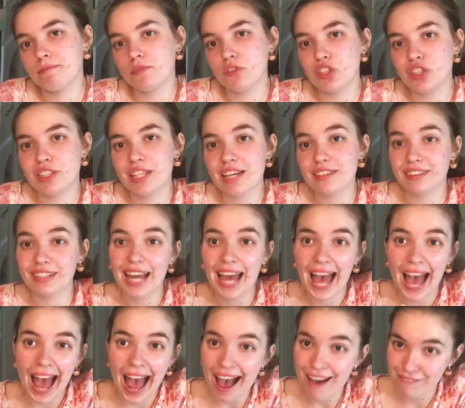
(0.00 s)
doesn't
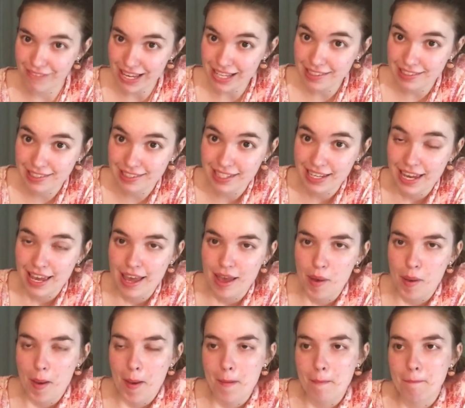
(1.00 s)
have it,
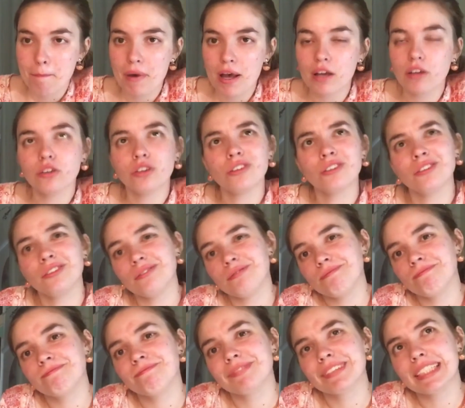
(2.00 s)
but
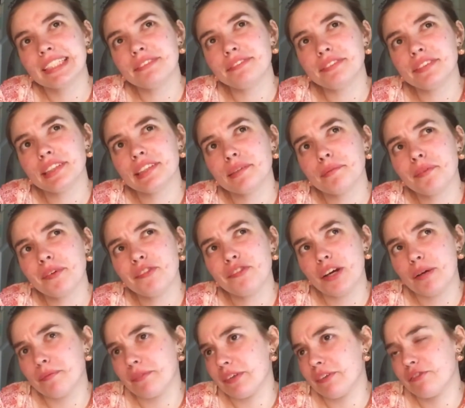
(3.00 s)
some
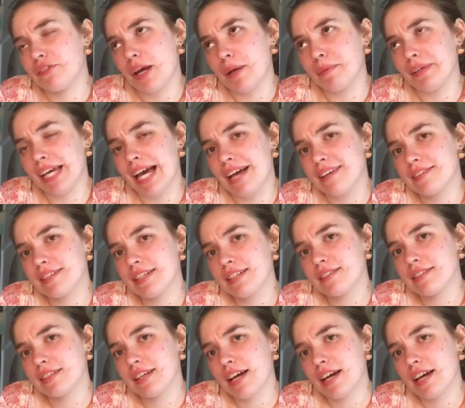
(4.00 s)
of my family has it.